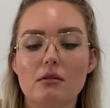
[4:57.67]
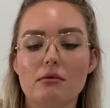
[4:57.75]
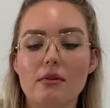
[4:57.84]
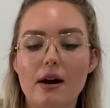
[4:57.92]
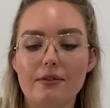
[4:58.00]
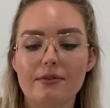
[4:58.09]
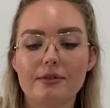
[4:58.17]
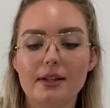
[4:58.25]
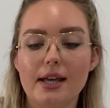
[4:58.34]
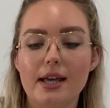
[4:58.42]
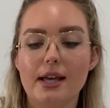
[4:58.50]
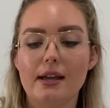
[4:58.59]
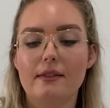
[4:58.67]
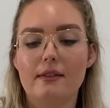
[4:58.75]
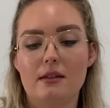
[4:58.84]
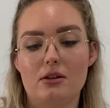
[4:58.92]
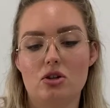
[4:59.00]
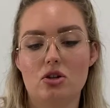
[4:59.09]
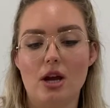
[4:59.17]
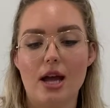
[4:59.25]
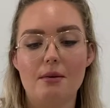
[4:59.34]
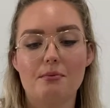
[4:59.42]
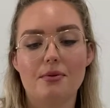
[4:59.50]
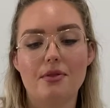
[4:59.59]
roughly in the
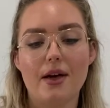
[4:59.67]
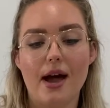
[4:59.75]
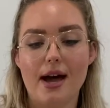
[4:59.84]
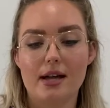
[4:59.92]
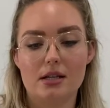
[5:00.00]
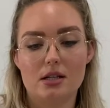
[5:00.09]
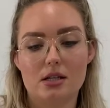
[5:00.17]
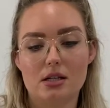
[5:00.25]
shape that